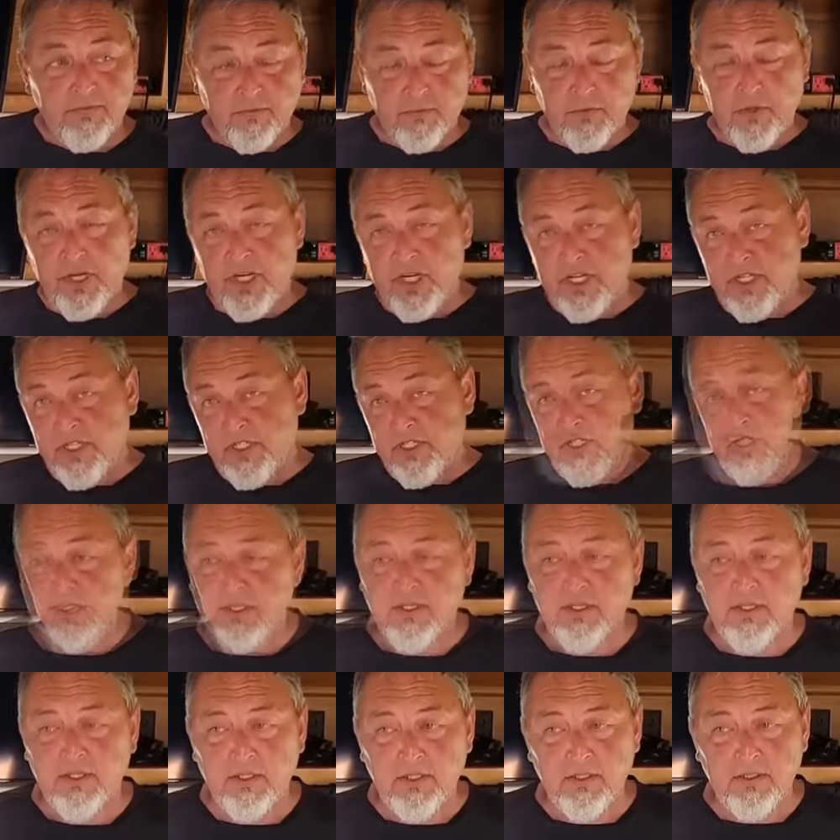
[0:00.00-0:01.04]
the fridge, you
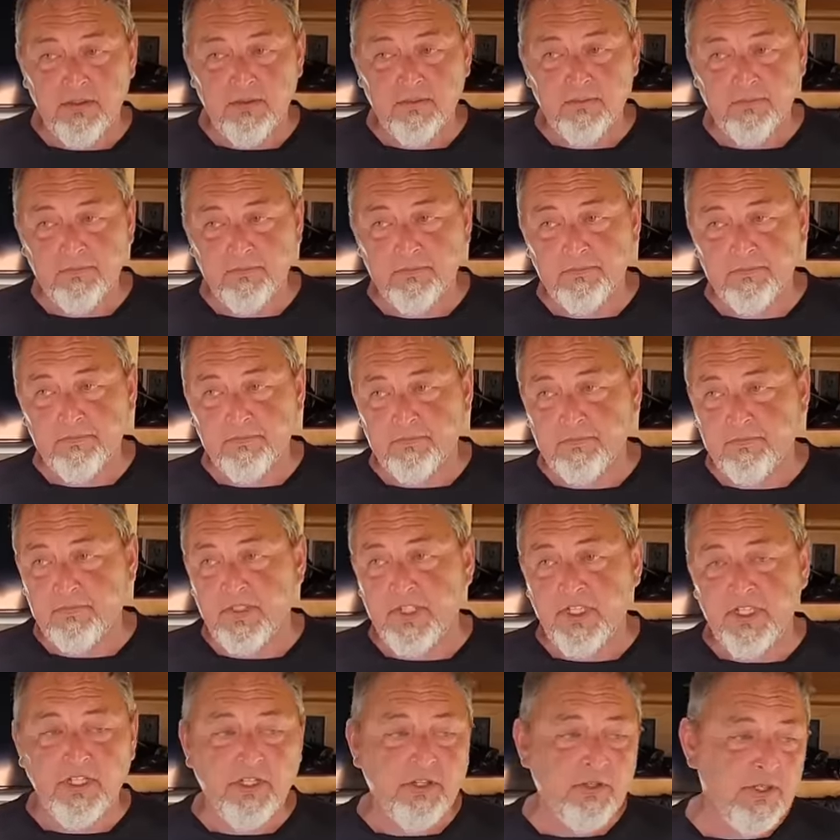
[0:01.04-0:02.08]
know,
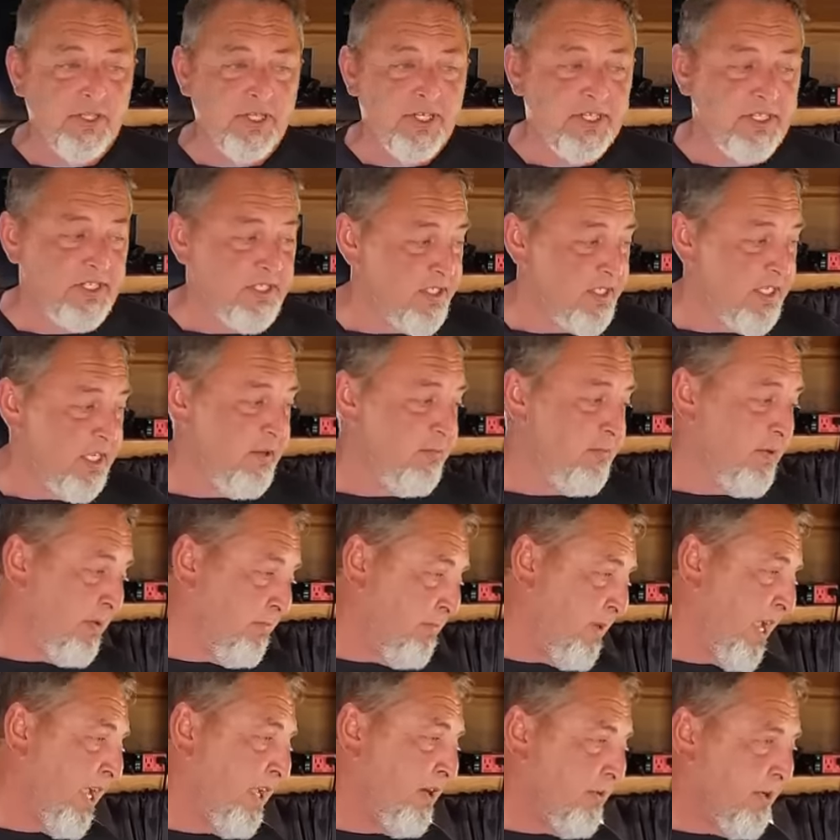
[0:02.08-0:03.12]
and I just keep my
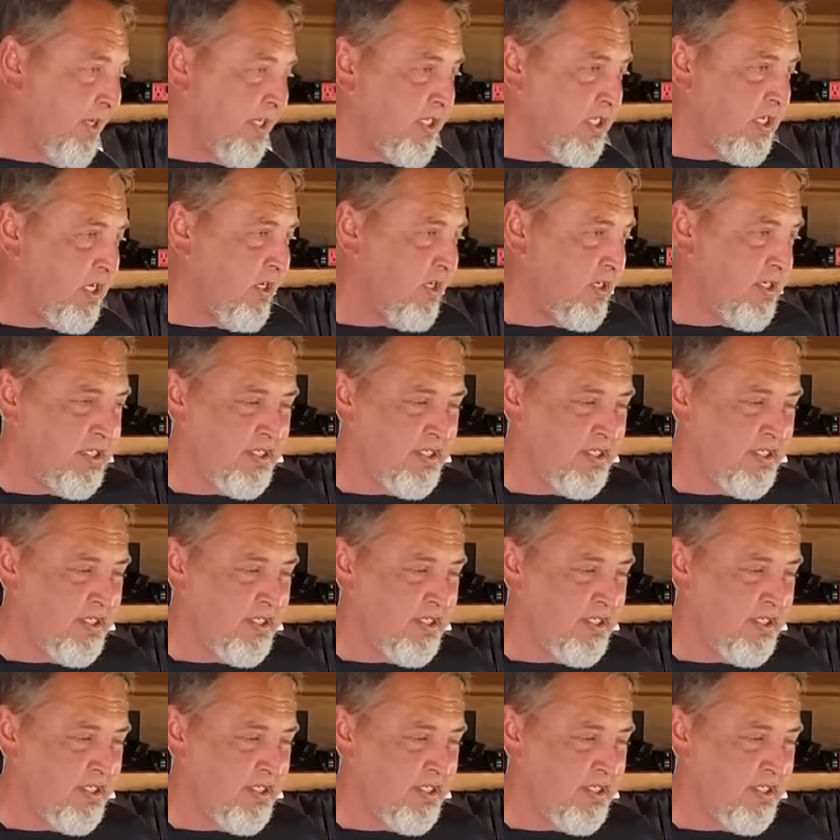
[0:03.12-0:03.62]
battery charged.